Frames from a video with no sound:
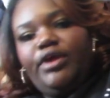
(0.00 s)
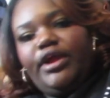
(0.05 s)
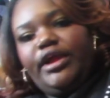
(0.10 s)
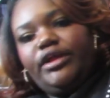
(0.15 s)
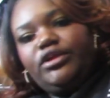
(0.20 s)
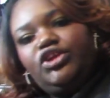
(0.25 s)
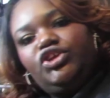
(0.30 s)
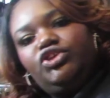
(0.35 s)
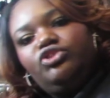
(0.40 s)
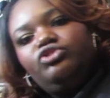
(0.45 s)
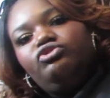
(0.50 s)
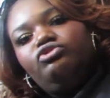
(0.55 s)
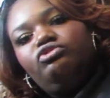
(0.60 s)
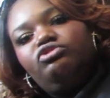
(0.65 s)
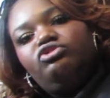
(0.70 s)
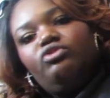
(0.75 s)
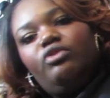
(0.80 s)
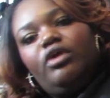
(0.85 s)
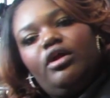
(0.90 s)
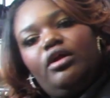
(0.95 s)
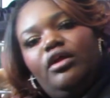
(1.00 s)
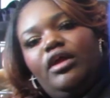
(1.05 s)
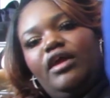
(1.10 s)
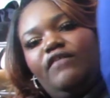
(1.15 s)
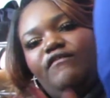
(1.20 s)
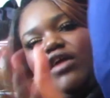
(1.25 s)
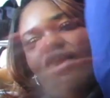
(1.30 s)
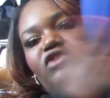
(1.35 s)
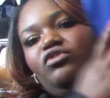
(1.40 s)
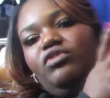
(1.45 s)
red shoes, or
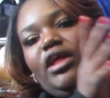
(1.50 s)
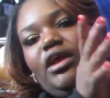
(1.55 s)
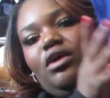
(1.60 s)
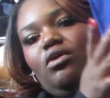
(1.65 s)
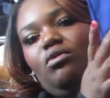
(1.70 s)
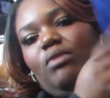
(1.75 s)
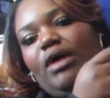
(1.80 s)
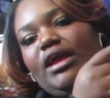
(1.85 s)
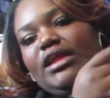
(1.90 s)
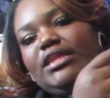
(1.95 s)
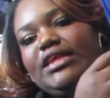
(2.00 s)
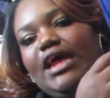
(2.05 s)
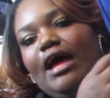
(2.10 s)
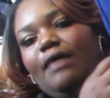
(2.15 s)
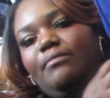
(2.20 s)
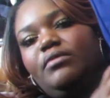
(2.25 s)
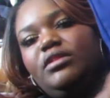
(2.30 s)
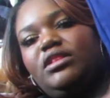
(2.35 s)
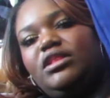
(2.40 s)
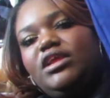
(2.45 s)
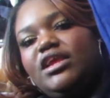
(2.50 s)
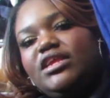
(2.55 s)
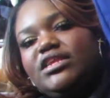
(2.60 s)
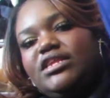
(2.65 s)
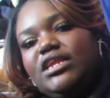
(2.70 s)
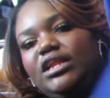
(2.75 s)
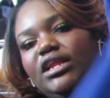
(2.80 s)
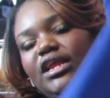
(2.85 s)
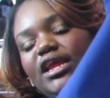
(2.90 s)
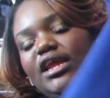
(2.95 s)
if I do like a white top with these,
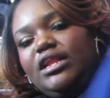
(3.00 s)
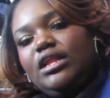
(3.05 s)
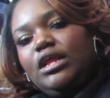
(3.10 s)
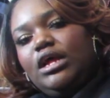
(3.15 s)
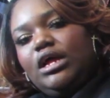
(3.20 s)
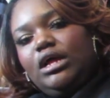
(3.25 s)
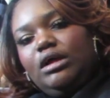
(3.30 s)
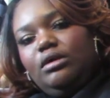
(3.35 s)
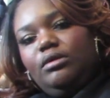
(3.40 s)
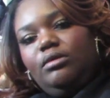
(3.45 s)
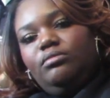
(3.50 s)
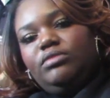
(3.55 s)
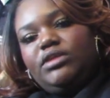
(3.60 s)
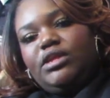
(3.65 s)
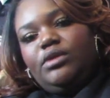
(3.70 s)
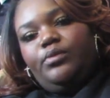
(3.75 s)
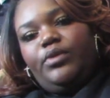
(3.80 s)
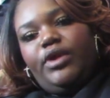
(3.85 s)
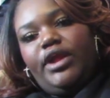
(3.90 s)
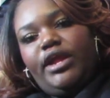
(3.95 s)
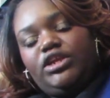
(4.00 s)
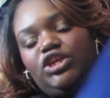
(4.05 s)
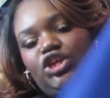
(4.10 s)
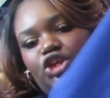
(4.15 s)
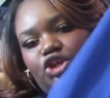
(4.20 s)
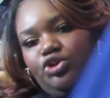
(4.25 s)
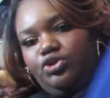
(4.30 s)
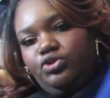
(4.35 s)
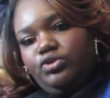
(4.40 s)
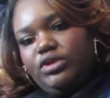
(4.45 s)
then get some red
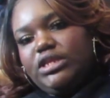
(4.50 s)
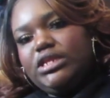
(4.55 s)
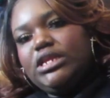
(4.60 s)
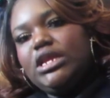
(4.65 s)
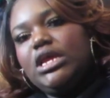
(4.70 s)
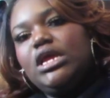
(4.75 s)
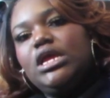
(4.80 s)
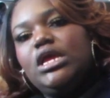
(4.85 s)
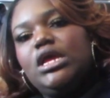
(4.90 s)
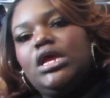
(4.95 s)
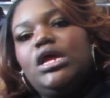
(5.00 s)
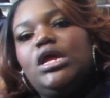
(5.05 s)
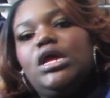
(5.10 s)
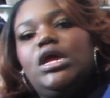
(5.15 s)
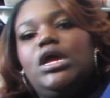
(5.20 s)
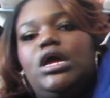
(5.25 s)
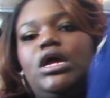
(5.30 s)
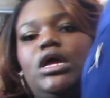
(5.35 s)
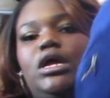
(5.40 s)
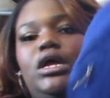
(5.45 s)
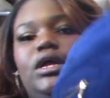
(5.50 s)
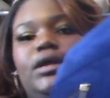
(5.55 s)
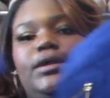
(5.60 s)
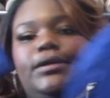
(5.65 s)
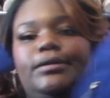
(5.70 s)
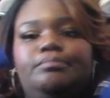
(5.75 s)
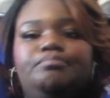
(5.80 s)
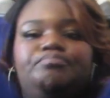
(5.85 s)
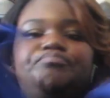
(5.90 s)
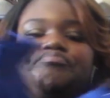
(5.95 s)
shoes.
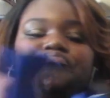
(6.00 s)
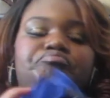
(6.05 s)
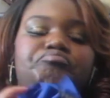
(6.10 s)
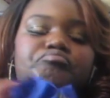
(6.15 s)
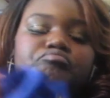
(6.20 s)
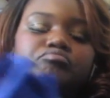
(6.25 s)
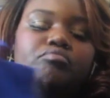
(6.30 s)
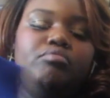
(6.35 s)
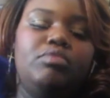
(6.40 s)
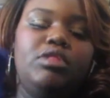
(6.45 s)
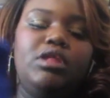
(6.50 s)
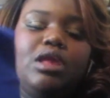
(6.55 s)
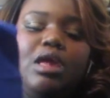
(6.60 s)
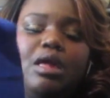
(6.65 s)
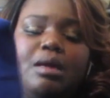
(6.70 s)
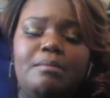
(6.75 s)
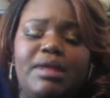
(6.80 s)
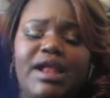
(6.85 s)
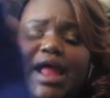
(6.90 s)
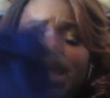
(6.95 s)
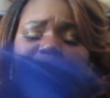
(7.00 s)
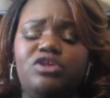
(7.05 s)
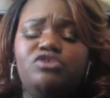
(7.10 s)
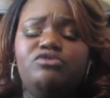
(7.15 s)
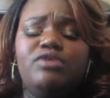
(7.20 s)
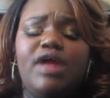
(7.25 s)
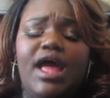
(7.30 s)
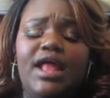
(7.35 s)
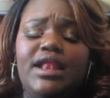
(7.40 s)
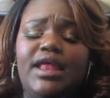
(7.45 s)
But I do
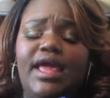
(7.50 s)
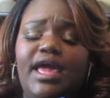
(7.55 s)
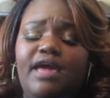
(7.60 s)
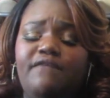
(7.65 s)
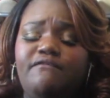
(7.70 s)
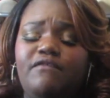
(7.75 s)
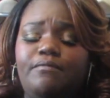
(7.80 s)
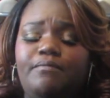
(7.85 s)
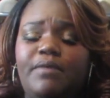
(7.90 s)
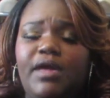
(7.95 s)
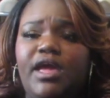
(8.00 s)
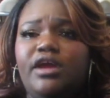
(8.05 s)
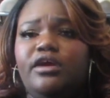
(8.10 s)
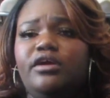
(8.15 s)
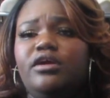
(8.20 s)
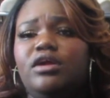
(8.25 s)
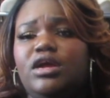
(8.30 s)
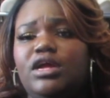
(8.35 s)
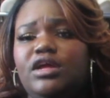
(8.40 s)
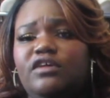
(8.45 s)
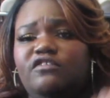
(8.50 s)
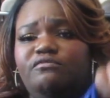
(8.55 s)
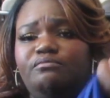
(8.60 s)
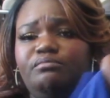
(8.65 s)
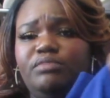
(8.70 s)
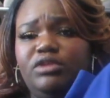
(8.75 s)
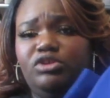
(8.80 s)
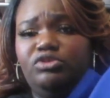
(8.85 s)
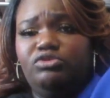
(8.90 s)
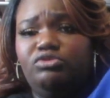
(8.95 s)
not have a pair of
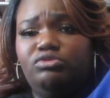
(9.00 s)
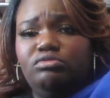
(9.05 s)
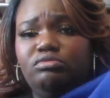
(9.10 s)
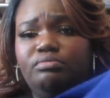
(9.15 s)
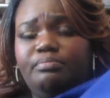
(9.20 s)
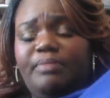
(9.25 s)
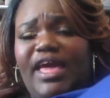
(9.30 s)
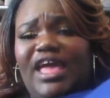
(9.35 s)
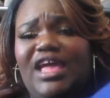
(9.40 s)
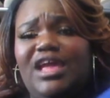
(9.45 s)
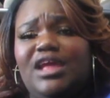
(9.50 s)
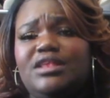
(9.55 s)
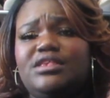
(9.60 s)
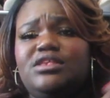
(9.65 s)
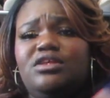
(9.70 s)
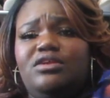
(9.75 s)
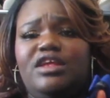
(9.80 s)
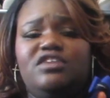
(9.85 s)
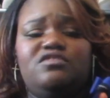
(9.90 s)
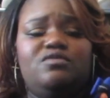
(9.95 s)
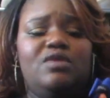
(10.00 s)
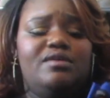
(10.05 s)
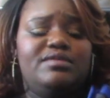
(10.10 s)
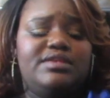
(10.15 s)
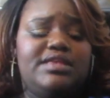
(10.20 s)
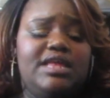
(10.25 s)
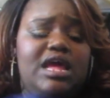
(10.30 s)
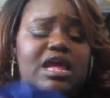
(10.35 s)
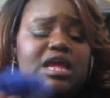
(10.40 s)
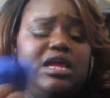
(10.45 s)
blue pants, so that's why I
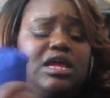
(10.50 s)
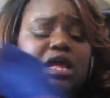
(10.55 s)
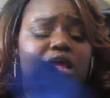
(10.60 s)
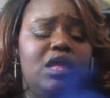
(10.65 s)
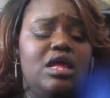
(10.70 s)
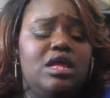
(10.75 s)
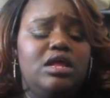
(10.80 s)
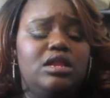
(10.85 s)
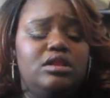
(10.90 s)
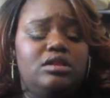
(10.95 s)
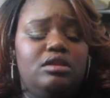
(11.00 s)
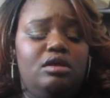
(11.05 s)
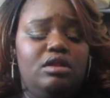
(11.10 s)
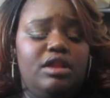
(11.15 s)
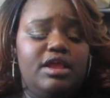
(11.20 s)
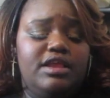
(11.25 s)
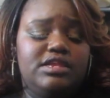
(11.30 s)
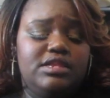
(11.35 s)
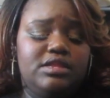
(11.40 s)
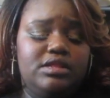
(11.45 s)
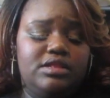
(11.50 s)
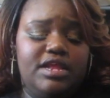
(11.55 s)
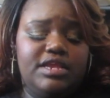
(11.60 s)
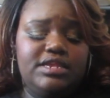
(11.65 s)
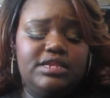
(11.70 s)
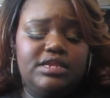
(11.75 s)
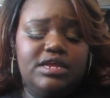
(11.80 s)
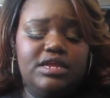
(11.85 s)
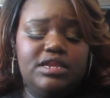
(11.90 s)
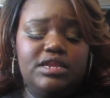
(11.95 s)
was like, oh,
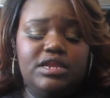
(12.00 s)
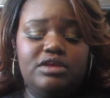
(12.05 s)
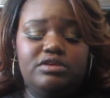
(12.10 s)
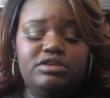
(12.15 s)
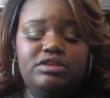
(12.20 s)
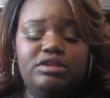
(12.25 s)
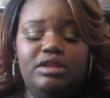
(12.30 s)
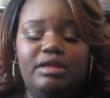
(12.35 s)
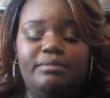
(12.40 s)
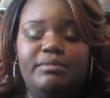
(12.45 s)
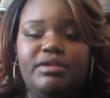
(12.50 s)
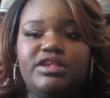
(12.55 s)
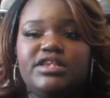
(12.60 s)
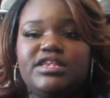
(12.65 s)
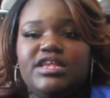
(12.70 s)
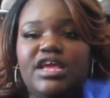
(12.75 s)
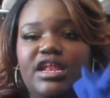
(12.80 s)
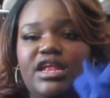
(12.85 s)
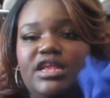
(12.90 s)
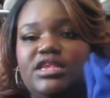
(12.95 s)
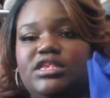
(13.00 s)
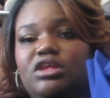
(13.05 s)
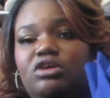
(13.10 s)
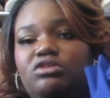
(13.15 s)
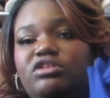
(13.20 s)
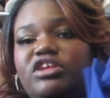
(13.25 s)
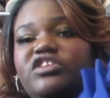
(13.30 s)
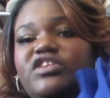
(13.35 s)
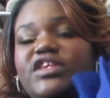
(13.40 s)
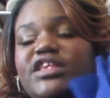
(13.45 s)
that's a good deal, so let me just get it.
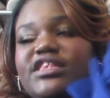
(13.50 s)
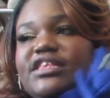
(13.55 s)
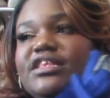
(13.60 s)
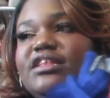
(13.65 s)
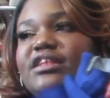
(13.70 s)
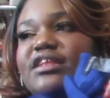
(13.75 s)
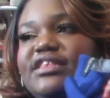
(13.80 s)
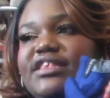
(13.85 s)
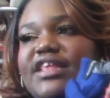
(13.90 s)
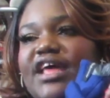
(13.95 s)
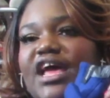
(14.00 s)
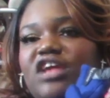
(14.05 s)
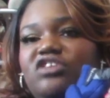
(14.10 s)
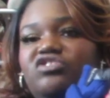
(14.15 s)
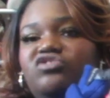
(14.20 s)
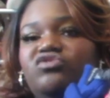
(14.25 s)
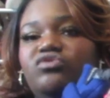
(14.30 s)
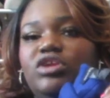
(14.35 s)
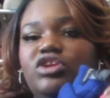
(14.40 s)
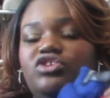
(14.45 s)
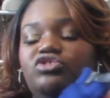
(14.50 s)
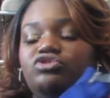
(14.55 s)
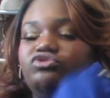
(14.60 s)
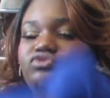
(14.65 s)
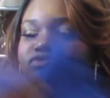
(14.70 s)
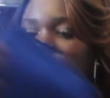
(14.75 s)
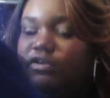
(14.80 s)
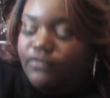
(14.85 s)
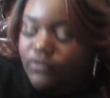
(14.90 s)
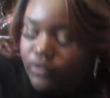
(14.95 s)
So this is in the size
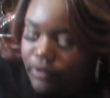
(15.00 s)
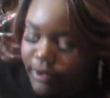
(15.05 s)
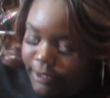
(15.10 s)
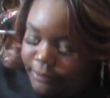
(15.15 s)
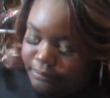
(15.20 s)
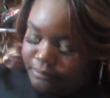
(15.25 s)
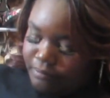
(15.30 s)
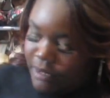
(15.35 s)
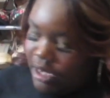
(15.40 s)
22-24.